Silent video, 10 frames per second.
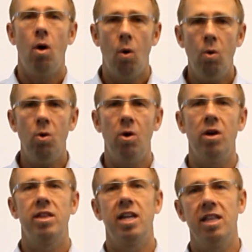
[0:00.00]

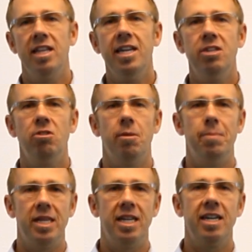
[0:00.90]
or that lead to a
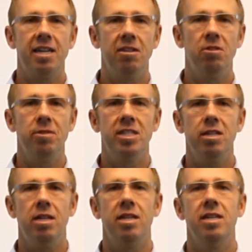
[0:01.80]
particular
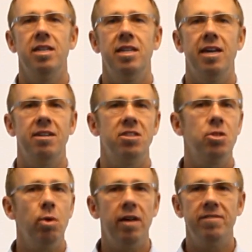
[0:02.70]
result. Now there's
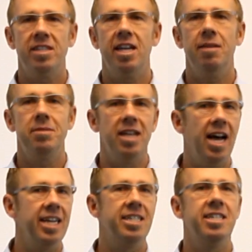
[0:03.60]
12 steps,
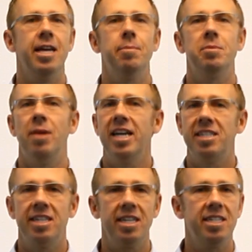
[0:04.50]
9 steps, my
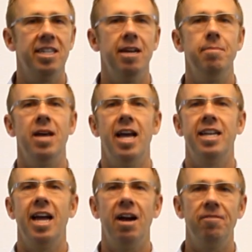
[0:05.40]
6th step, and
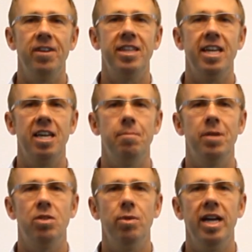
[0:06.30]
everything in
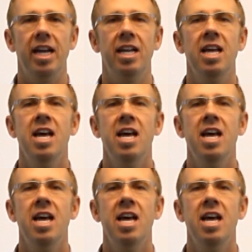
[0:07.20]
between.